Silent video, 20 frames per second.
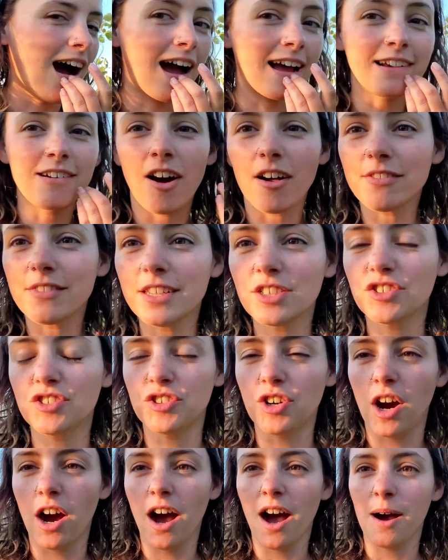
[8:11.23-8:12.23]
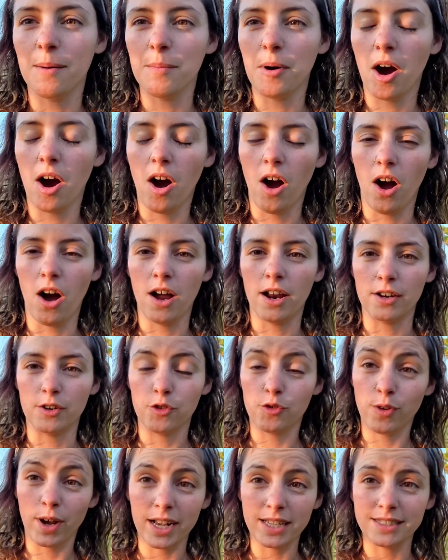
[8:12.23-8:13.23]
I got this job
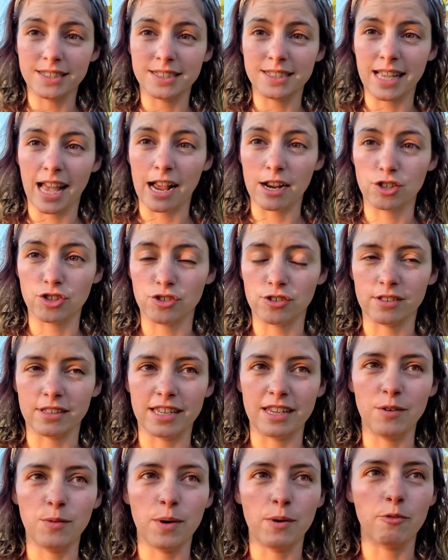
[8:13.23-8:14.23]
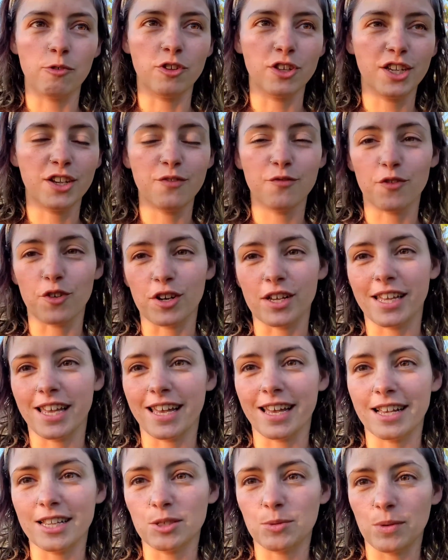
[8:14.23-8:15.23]
on Craigslist, actually. We were looking for
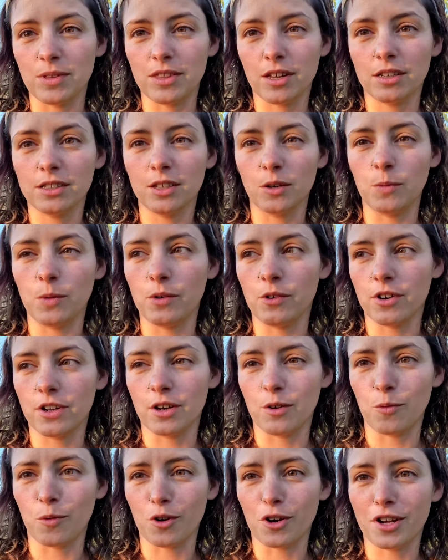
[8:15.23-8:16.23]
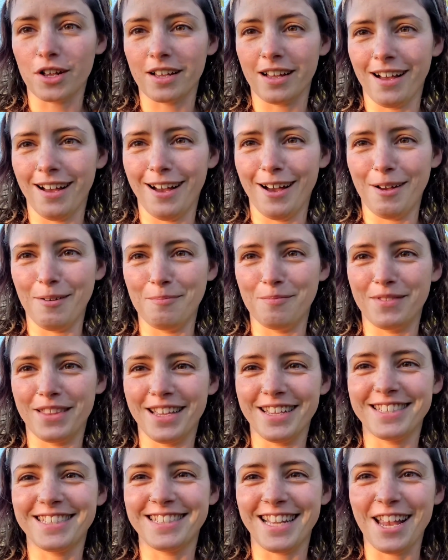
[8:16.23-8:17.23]
gigs. We thought that we were going to work um,
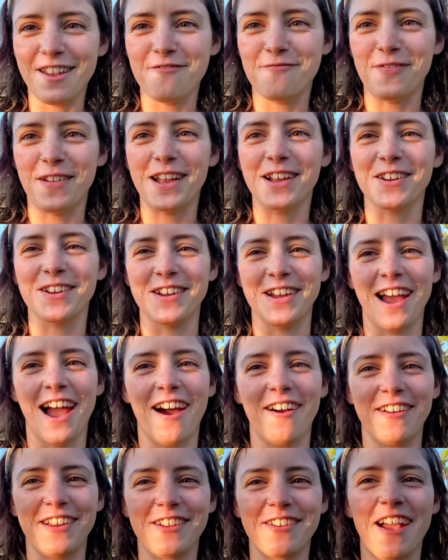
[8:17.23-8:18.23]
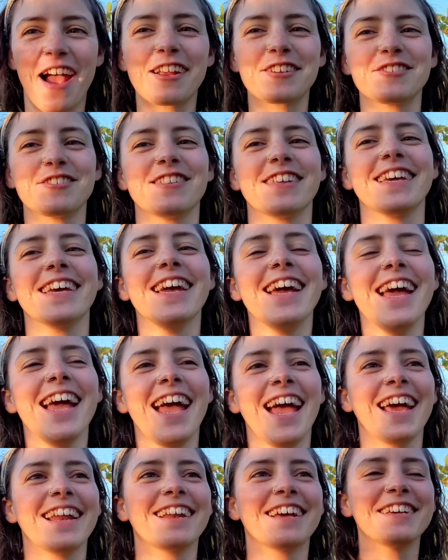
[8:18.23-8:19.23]
the state fair out here, actually.
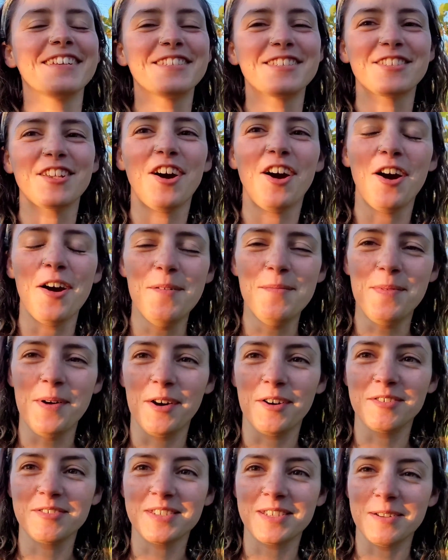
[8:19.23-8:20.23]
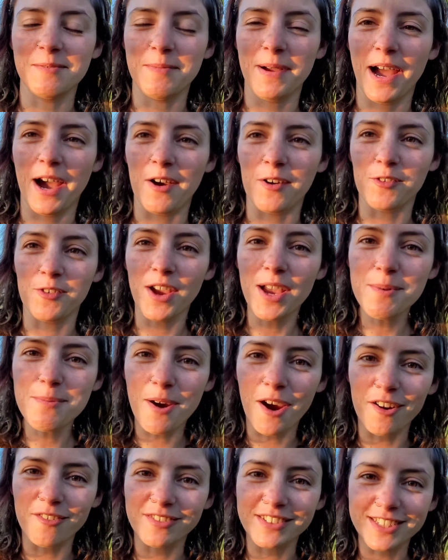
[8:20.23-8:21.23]
And I saw a post about
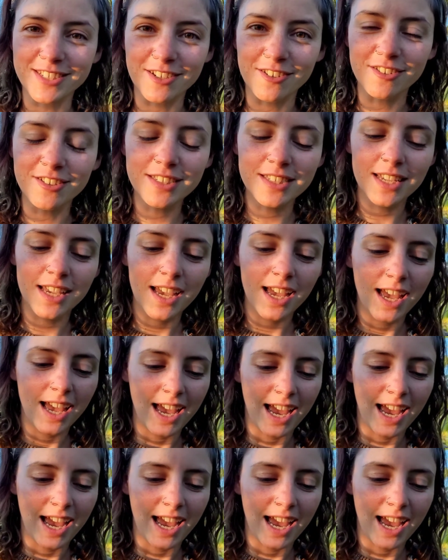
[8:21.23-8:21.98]
grape harvesters.